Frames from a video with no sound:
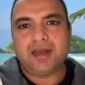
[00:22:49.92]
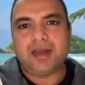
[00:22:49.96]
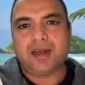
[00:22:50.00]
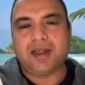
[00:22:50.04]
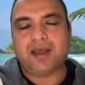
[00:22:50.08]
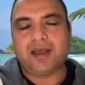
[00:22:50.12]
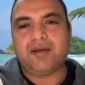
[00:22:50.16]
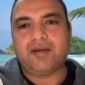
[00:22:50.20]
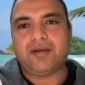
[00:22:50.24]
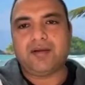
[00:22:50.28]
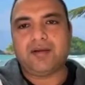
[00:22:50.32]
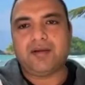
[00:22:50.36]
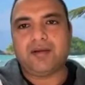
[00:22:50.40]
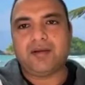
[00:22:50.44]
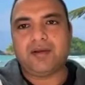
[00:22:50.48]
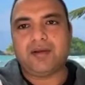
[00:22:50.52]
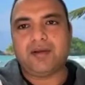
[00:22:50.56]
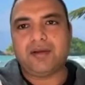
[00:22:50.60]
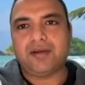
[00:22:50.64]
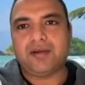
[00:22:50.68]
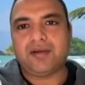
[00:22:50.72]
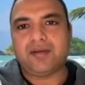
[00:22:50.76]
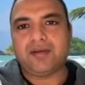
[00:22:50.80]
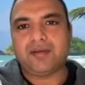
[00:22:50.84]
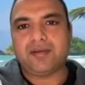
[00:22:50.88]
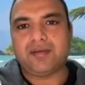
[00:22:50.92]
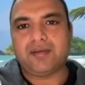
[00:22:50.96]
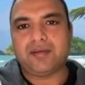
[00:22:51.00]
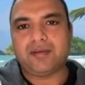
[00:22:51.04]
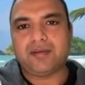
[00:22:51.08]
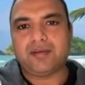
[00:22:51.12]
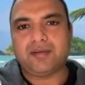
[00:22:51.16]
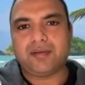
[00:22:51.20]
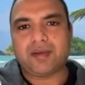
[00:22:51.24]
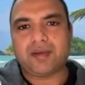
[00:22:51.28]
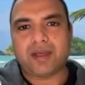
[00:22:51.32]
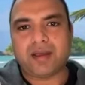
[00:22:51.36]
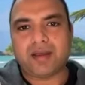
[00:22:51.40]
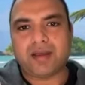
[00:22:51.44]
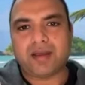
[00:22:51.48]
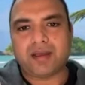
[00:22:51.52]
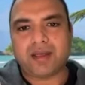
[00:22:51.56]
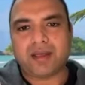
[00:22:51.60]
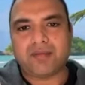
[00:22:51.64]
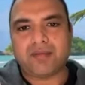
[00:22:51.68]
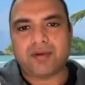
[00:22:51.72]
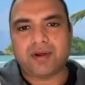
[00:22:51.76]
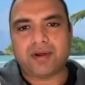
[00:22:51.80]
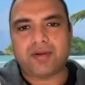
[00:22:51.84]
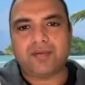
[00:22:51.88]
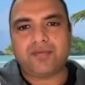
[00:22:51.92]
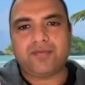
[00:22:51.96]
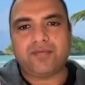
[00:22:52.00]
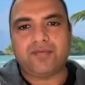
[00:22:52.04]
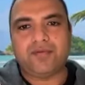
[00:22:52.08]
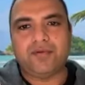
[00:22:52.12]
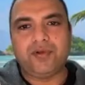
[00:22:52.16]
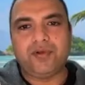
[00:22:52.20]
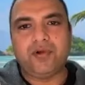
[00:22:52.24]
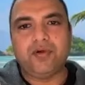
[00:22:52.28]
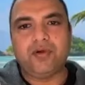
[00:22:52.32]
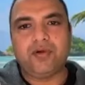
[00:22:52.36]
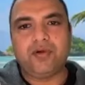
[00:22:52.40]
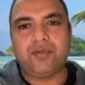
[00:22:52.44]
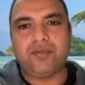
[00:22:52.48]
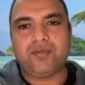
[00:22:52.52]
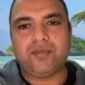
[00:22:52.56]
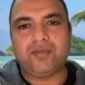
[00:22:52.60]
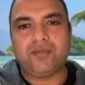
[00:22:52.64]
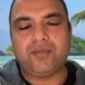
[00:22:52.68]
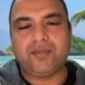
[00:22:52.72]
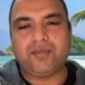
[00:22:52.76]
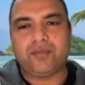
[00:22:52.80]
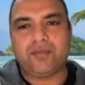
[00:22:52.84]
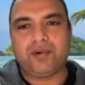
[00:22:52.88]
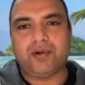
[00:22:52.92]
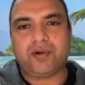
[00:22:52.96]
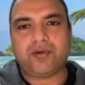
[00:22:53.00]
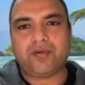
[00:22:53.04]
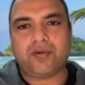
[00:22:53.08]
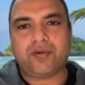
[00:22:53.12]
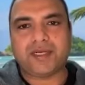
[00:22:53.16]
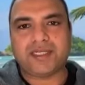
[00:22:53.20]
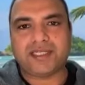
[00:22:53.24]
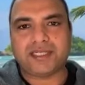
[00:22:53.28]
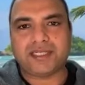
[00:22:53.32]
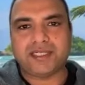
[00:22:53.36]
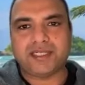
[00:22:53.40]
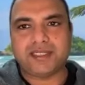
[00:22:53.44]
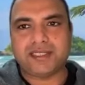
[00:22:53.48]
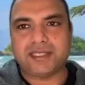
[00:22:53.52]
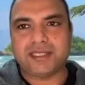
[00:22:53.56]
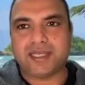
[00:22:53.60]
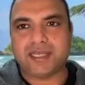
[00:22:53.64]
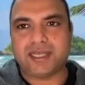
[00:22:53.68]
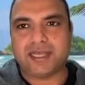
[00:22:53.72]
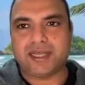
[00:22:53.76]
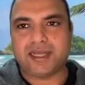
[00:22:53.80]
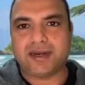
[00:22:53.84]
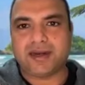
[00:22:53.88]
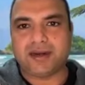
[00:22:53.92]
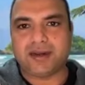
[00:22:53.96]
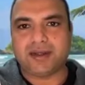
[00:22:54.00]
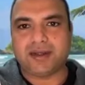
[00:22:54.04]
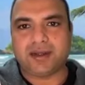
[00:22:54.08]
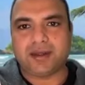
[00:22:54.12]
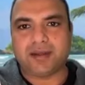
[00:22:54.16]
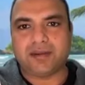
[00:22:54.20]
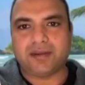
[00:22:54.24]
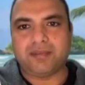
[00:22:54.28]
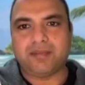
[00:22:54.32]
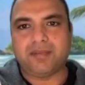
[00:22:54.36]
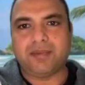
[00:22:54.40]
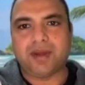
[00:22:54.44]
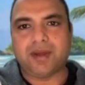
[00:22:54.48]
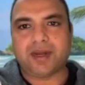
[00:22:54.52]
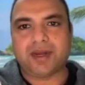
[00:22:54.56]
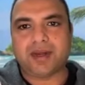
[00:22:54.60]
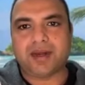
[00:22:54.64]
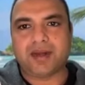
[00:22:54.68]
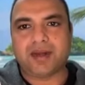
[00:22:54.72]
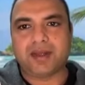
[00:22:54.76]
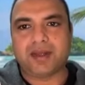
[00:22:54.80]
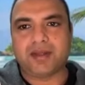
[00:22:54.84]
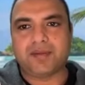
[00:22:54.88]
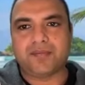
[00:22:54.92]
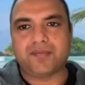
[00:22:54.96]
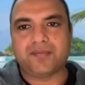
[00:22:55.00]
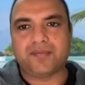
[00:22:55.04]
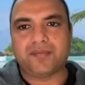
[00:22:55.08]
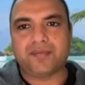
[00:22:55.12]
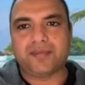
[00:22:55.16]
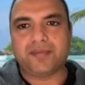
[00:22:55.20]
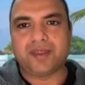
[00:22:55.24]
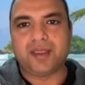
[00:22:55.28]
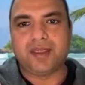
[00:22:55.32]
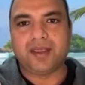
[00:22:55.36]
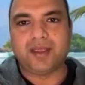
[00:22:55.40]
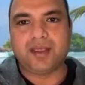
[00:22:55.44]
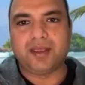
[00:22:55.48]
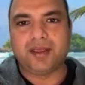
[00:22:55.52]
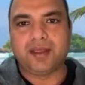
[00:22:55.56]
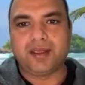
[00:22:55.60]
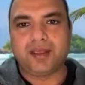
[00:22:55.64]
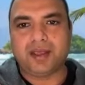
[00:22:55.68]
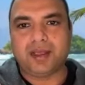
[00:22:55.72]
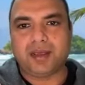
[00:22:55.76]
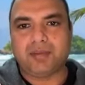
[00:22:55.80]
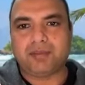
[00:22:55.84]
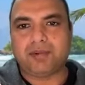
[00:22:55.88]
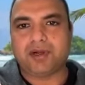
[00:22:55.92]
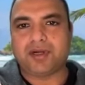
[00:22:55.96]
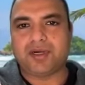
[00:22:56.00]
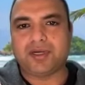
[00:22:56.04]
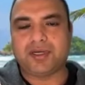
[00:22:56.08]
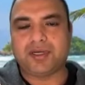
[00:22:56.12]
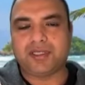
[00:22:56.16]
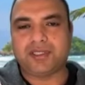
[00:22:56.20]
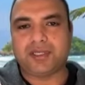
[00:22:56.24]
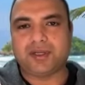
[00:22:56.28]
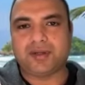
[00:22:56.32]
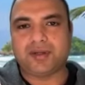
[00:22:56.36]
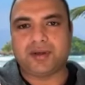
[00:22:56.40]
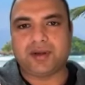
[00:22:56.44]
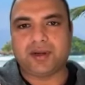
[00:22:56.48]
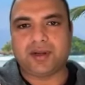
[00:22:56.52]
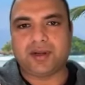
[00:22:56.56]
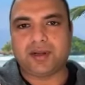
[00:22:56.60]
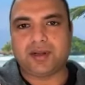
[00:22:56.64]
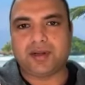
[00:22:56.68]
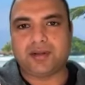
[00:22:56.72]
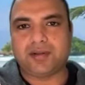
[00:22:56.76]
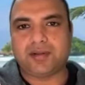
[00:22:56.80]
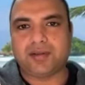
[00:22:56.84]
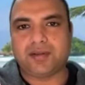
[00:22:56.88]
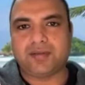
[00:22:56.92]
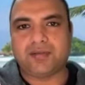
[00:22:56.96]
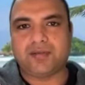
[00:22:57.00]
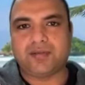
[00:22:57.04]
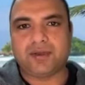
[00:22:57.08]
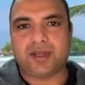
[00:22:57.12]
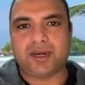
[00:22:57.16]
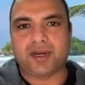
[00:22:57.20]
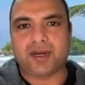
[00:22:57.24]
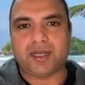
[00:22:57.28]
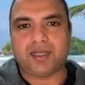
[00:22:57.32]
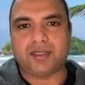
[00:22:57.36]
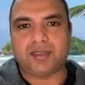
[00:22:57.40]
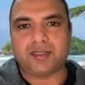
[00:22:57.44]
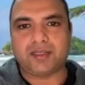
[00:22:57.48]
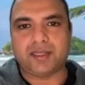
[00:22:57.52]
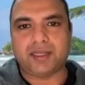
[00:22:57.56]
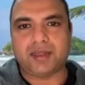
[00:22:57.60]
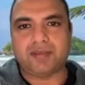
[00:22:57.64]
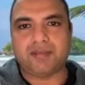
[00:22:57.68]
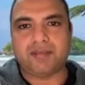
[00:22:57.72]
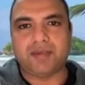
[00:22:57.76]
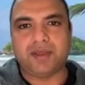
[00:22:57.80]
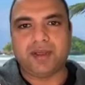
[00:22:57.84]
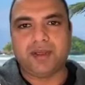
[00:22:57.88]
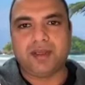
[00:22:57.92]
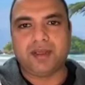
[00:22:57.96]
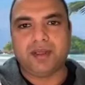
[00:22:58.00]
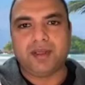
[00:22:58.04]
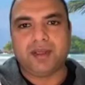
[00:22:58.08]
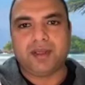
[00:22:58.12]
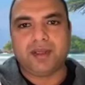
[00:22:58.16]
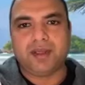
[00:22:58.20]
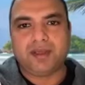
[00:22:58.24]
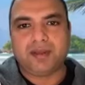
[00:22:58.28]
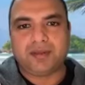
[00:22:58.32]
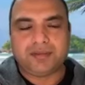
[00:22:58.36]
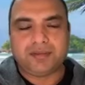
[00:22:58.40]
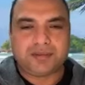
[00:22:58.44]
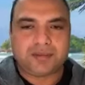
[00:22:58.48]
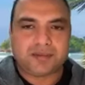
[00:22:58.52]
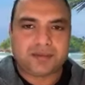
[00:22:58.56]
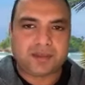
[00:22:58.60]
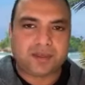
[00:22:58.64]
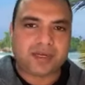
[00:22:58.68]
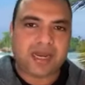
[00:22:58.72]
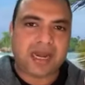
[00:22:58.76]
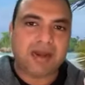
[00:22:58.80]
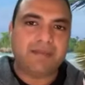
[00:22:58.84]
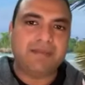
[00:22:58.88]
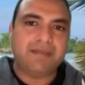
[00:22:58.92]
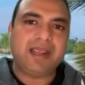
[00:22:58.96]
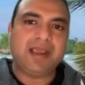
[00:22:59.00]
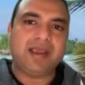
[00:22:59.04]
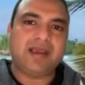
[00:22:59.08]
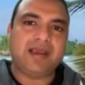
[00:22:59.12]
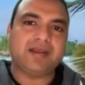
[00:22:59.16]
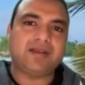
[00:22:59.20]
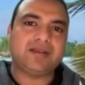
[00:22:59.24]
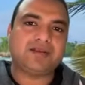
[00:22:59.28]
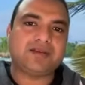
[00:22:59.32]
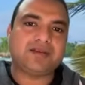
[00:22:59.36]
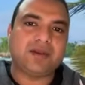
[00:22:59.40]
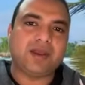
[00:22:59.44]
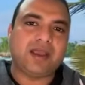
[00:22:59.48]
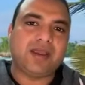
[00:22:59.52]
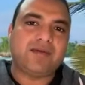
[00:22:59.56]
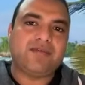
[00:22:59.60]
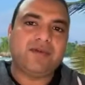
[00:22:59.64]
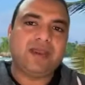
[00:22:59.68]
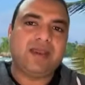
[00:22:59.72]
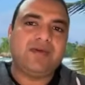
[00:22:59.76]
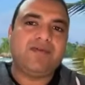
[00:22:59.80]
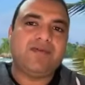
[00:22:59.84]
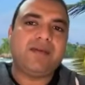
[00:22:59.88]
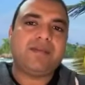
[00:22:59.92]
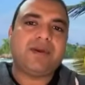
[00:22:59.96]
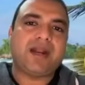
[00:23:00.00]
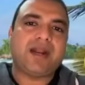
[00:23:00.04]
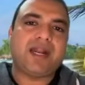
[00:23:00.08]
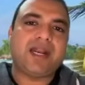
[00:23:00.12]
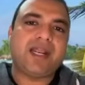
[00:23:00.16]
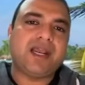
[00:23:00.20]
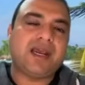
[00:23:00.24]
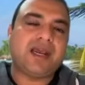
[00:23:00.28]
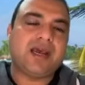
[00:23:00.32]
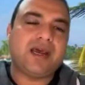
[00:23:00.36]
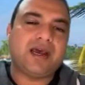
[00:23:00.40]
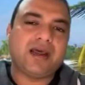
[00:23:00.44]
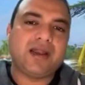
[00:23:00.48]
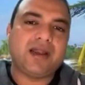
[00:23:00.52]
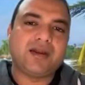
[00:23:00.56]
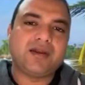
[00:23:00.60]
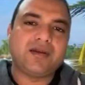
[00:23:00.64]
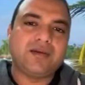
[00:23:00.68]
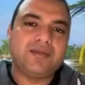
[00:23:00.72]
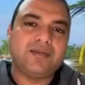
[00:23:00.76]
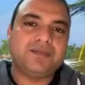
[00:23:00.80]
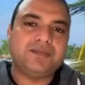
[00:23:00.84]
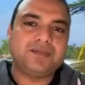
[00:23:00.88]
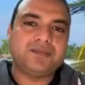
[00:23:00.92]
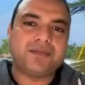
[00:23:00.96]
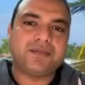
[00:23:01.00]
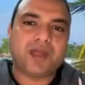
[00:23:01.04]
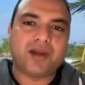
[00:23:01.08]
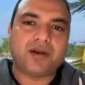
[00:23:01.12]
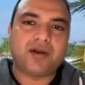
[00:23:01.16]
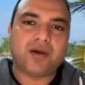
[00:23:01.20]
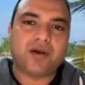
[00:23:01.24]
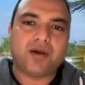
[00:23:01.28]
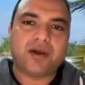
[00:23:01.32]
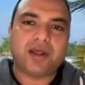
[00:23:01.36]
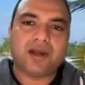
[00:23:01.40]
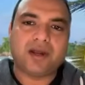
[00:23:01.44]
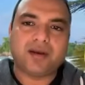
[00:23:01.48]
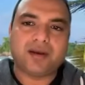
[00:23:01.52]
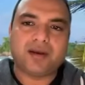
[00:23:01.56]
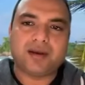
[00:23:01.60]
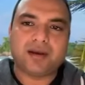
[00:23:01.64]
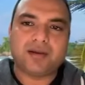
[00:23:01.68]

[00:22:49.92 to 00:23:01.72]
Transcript: Now, I've got a few more questions here, but I'm not really sure if you can answer them. So tell me, so if I'm running a Docker,